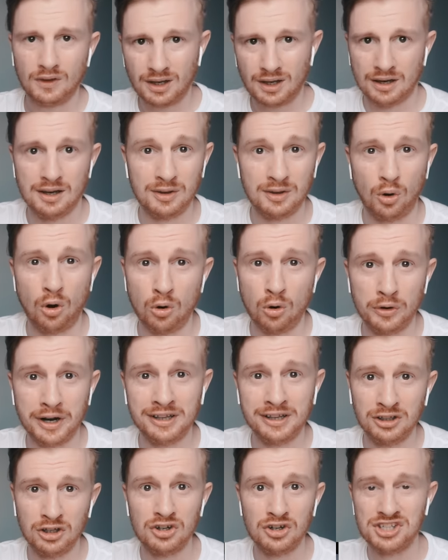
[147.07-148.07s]
And
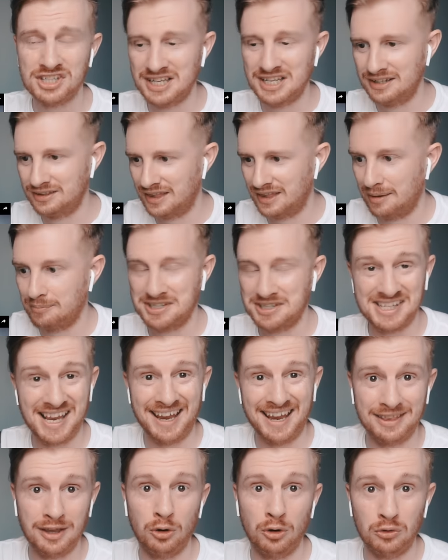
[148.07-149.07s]
already you're seeing them
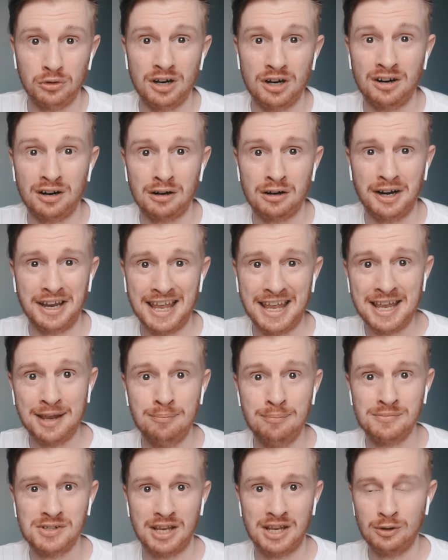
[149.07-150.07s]
setting out their
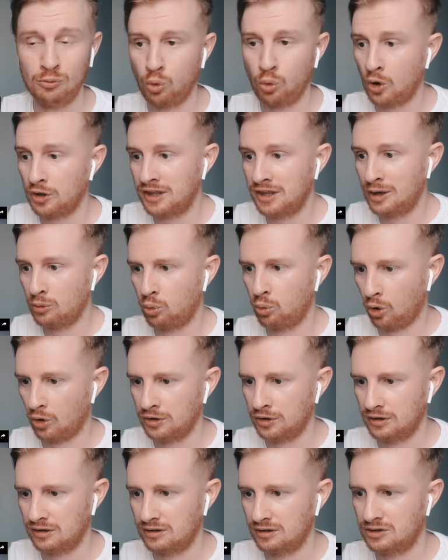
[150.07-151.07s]
aims and what they
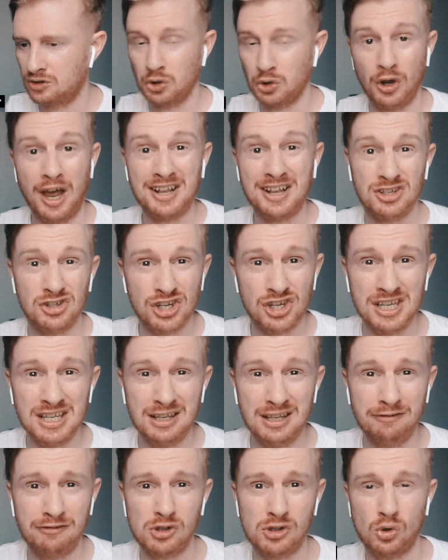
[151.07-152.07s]
want to
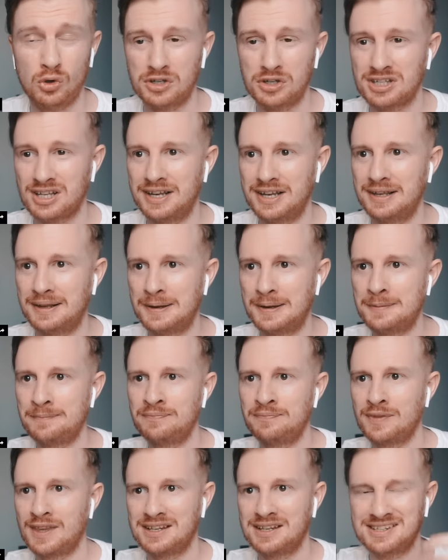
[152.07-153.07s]
achieve. So it's like
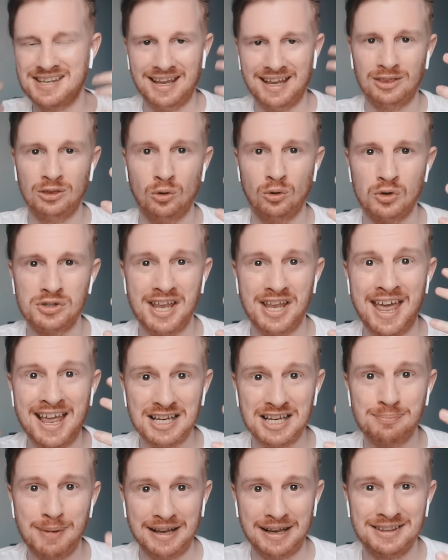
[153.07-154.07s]
setting those
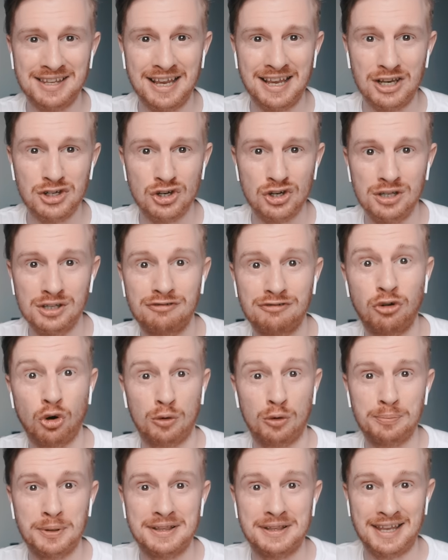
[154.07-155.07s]
expectations for
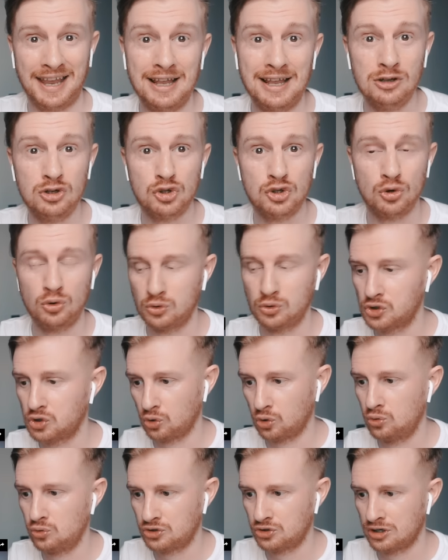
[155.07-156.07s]
potential
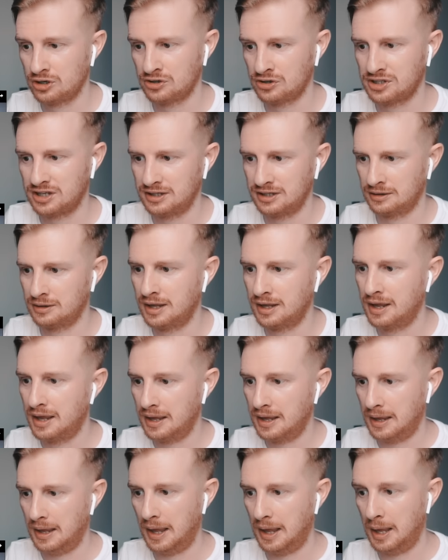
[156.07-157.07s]
soldiers and
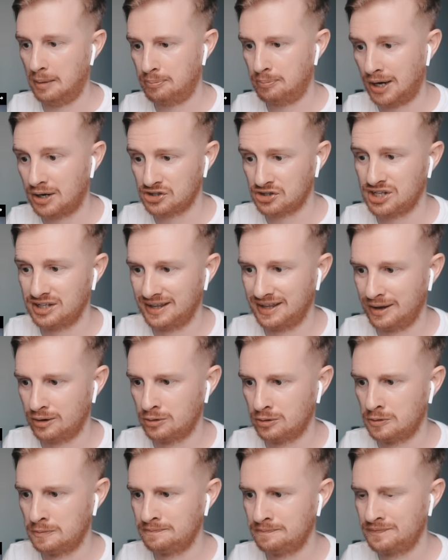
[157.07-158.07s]

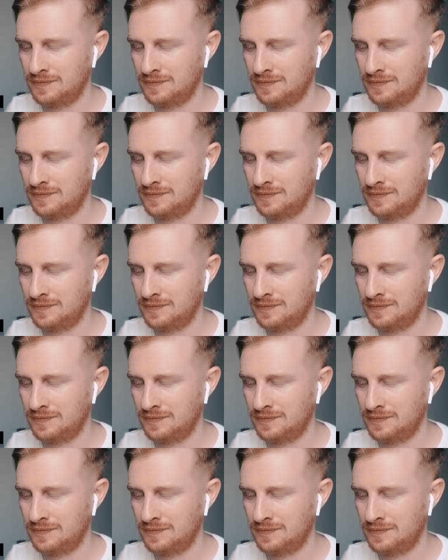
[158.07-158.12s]
personnel.